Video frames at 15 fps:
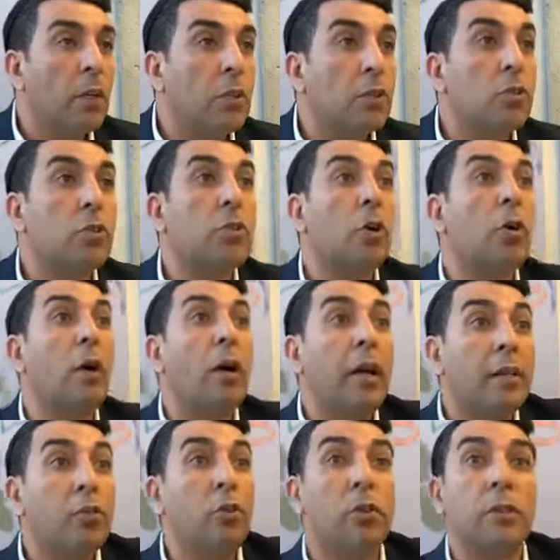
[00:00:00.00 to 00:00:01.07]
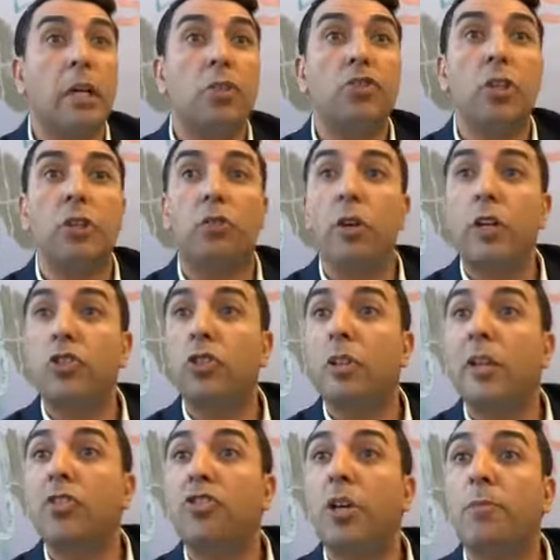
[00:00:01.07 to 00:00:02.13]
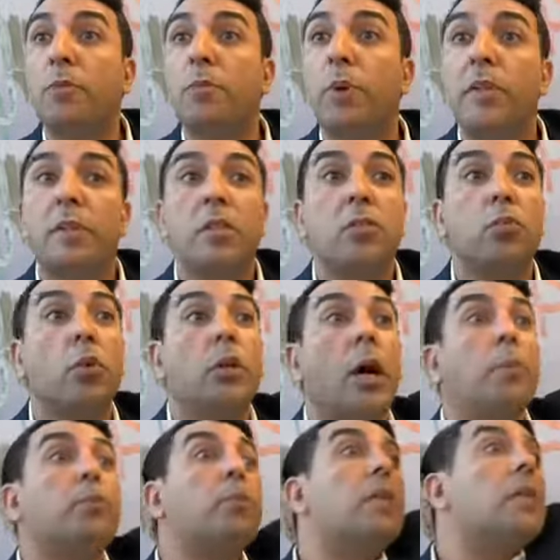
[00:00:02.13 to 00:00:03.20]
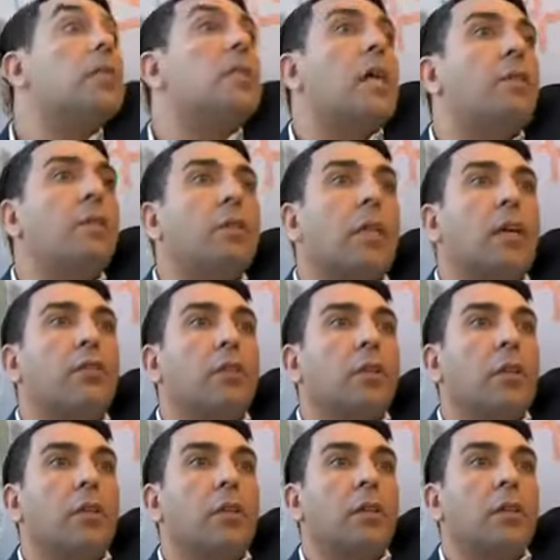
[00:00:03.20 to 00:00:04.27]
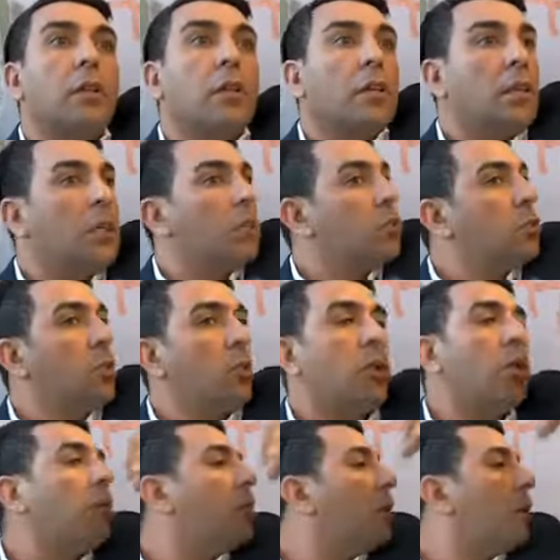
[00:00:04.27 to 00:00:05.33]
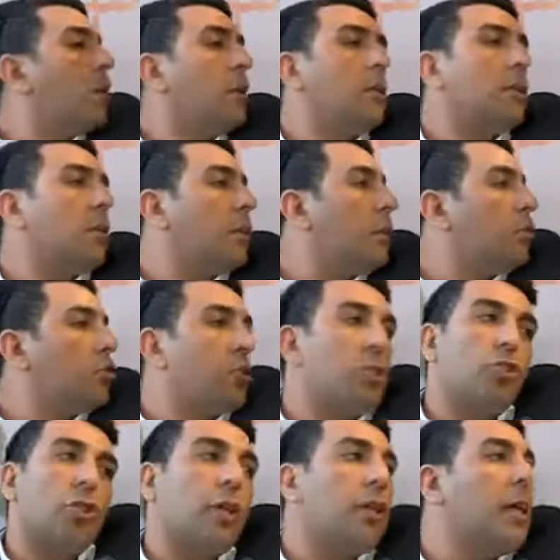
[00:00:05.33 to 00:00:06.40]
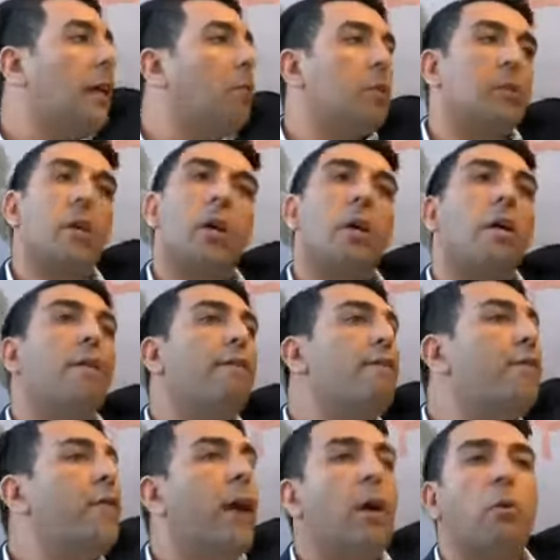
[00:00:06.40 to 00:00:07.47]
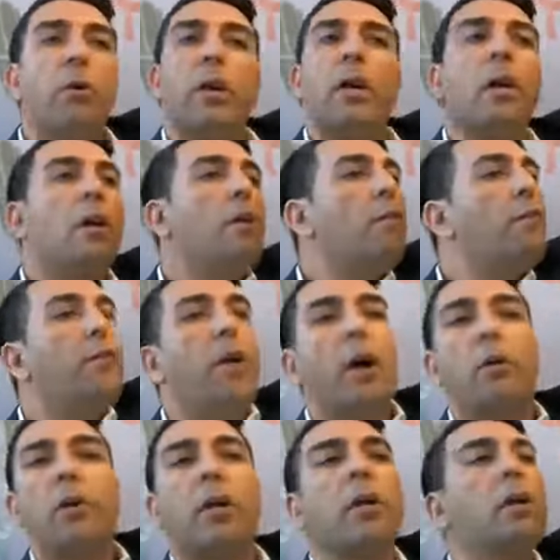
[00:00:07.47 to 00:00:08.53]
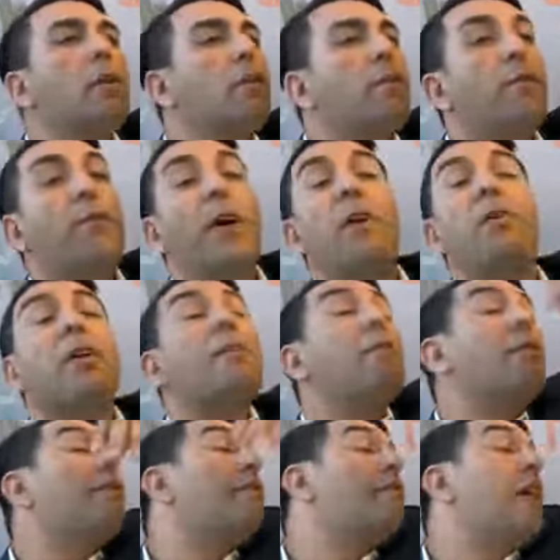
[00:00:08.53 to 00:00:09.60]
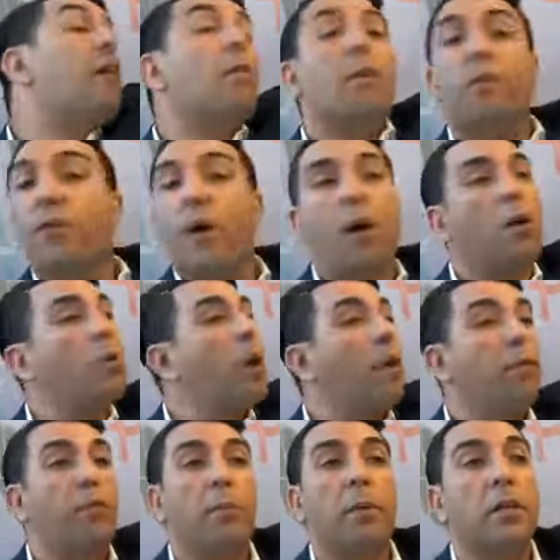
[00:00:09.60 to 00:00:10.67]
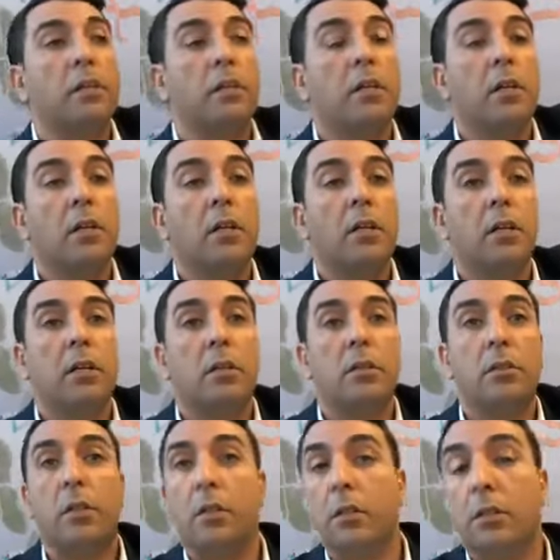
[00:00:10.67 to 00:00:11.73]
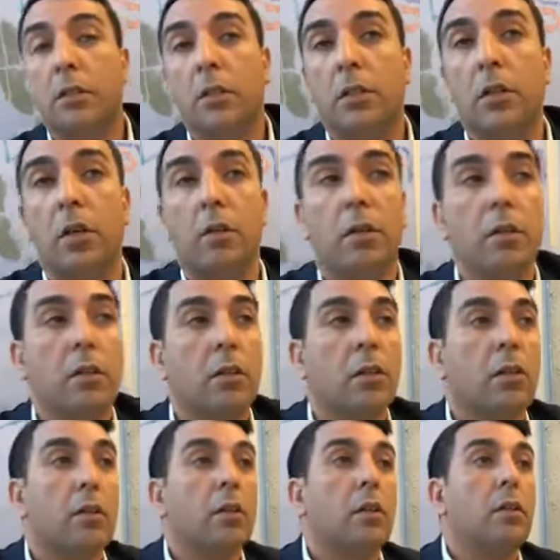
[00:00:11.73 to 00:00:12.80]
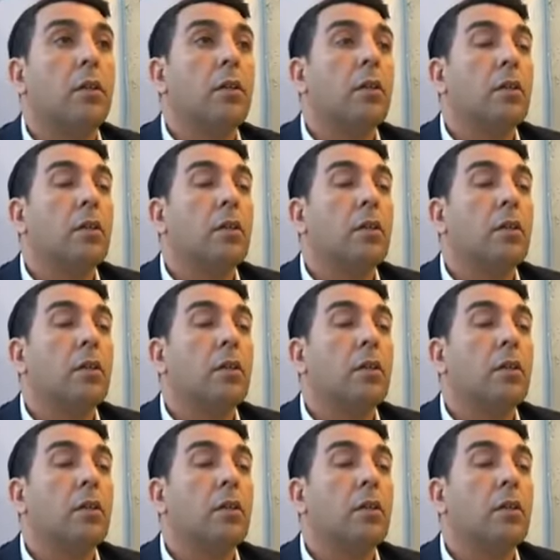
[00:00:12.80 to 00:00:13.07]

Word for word: So and during that generation, Hashem's presence went up to the seventh heaven. So he uh, the, the Shekhinah was very, very, very, far very far away from us. The, what, what you know, the golden calf?